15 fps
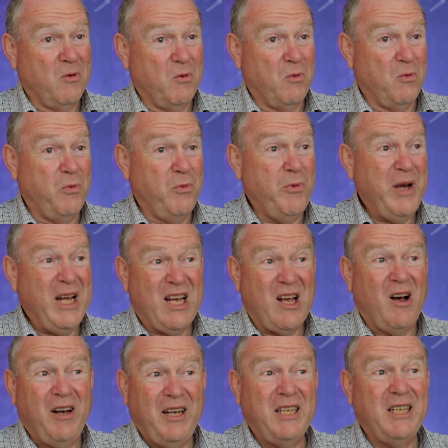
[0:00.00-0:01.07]
We
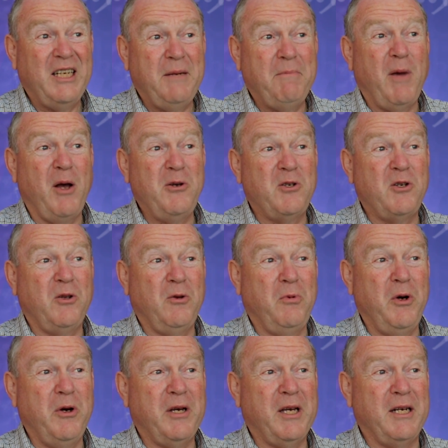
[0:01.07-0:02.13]
kind of did most of the
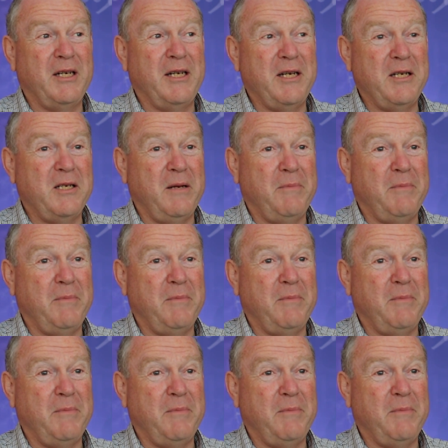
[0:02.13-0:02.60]
work in T